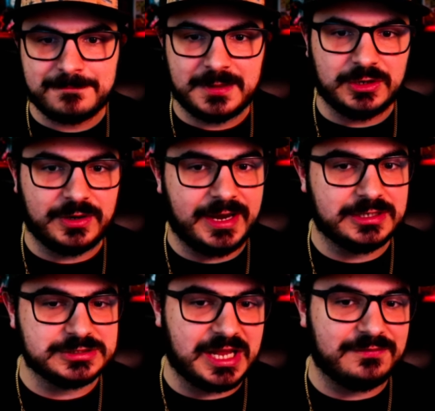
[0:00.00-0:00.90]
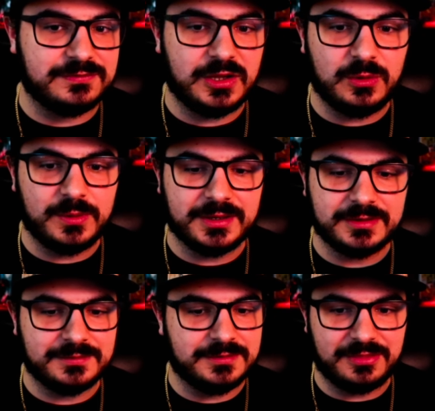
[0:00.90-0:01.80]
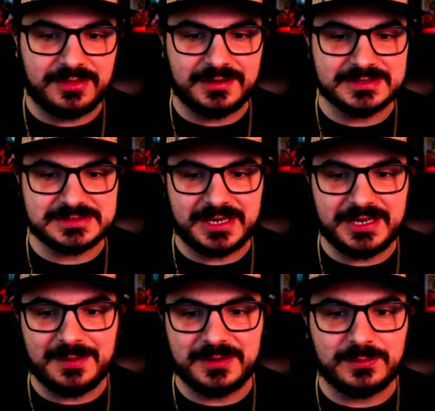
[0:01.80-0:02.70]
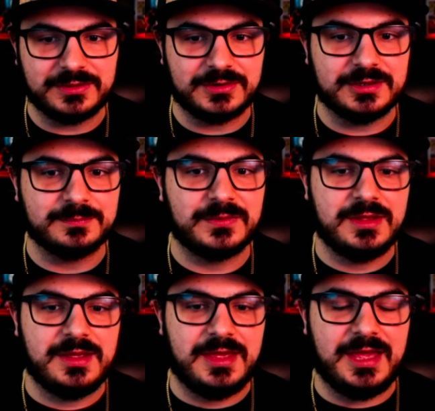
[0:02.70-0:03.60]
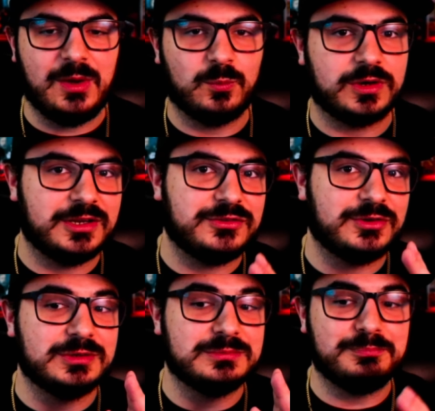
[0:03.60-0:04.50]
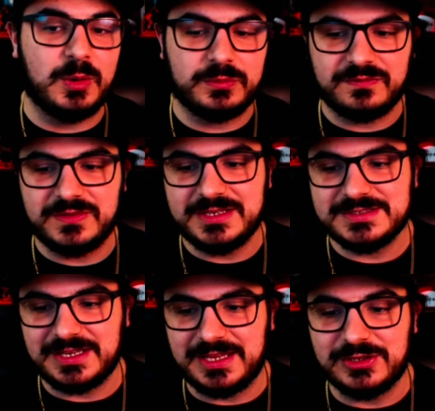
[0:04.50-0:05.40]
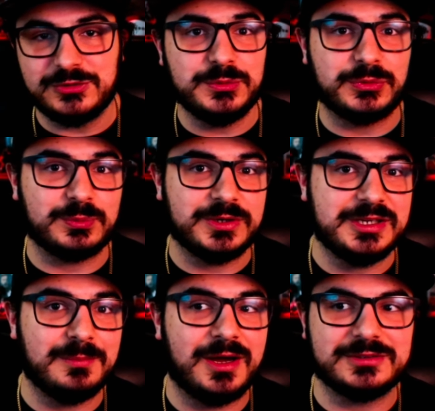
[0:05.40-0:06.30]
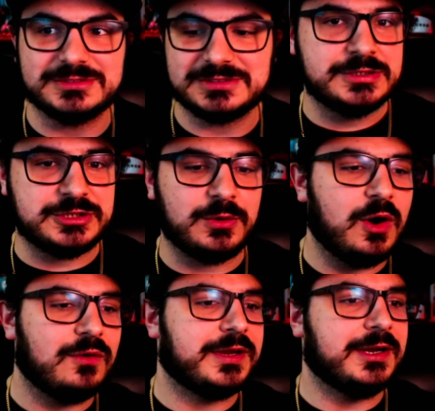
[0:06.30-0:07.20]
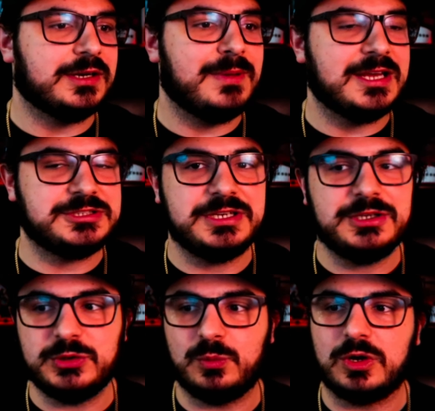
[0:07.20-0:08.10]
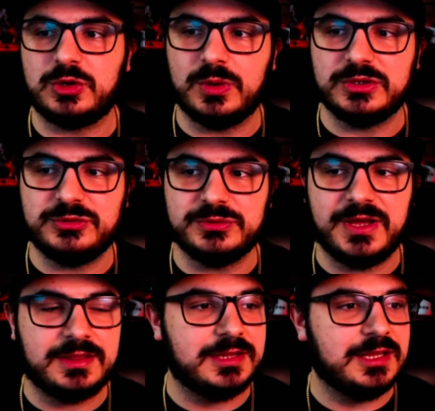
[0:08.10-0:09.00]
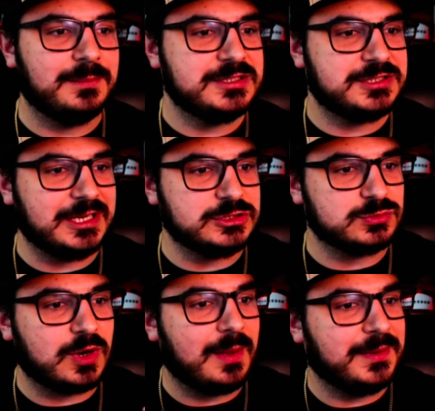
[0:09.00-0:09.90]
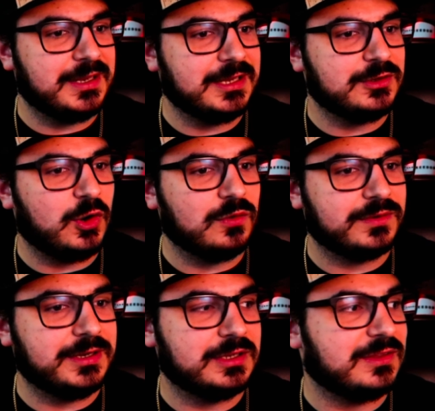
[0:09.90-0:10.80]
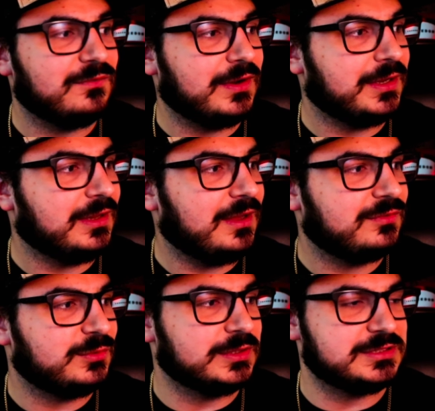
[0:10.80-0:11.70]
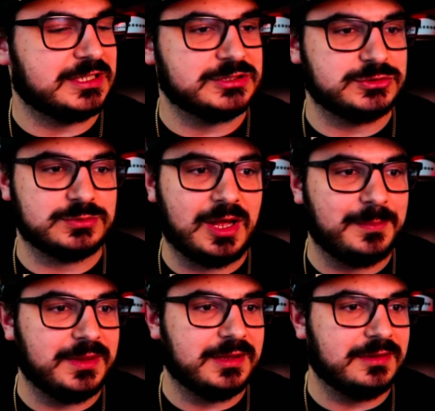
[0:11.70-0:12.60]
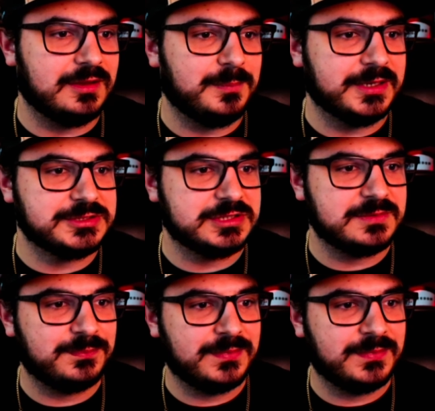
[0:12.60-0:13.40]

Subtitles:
Her hair is not flowing, nothing is dynamic with her. And we're going to turn both of these into 3D models. So over here in Meshy, you are going to take the image and drop it in over here at the very left where it says drop in the picture.